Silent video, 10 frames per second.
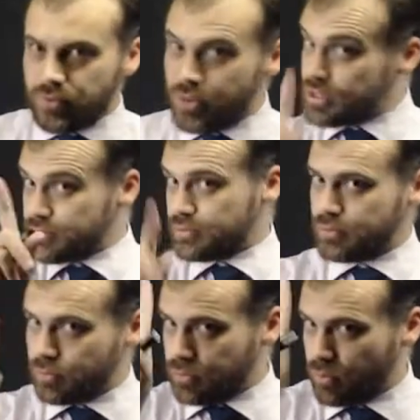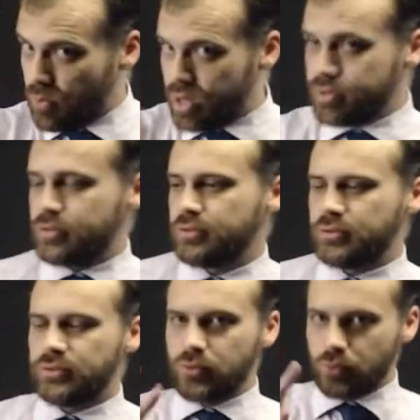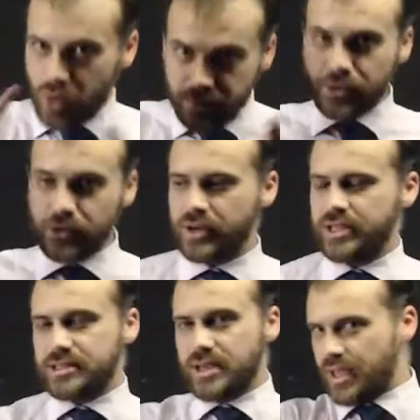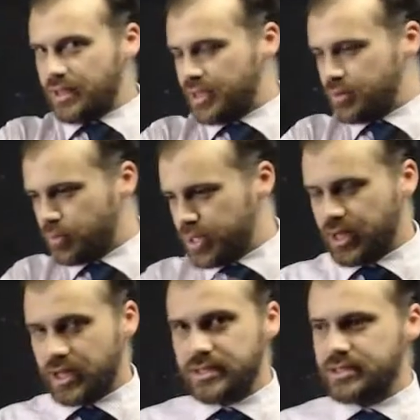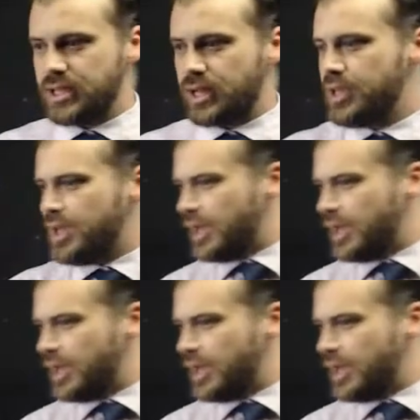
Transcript: There's one, one more answer, and then we are done.